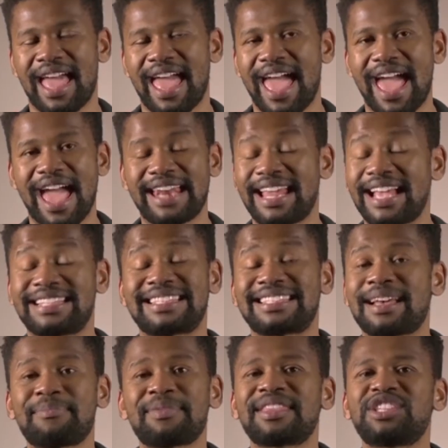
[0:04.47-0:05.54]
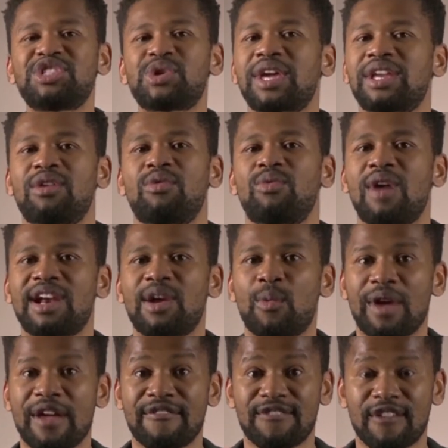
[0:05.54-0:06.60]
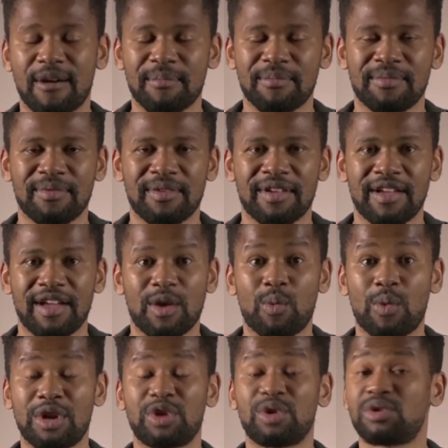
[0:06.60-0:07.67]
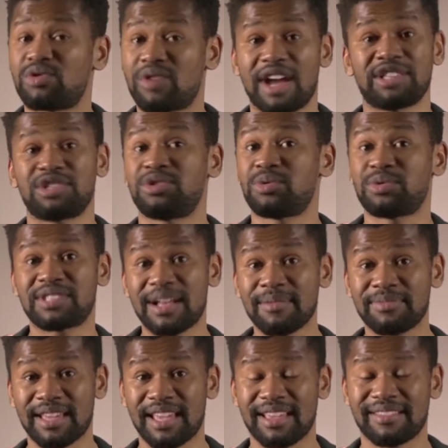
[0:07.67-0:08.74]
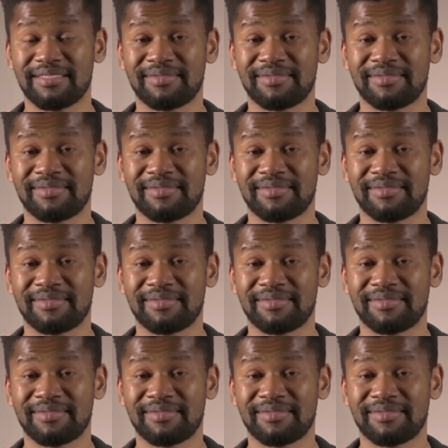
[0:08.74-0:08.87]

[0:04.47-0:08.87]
and it's something that you cannot run away from when you're trying to do something,